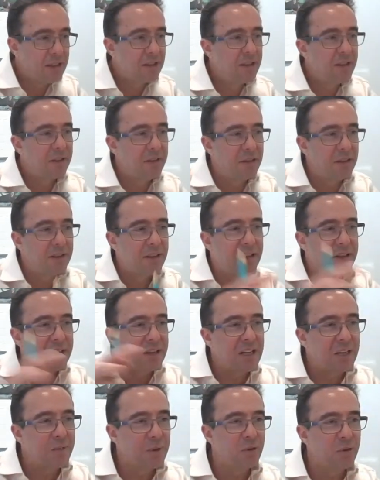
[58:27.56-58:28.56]
th- th- there
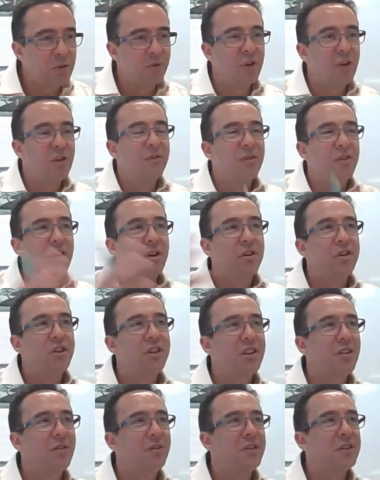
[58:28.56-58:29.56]
tends to be sort of an
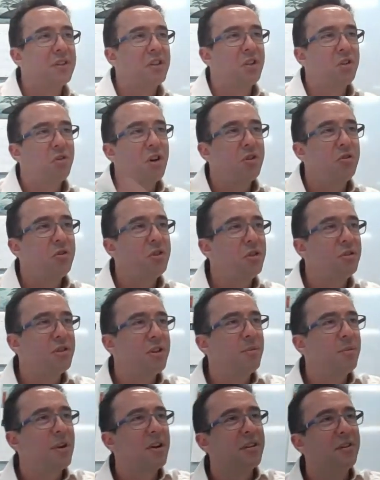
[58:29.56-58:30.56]
overarching governance. The treasury is
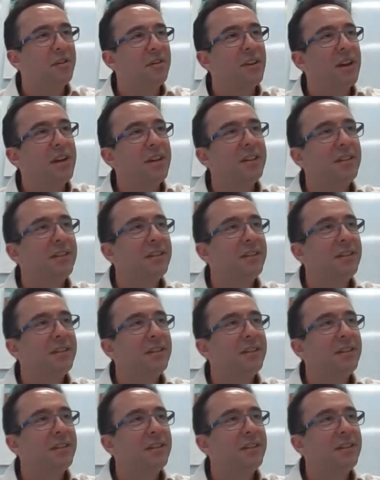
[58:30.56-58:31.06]
usually part of that.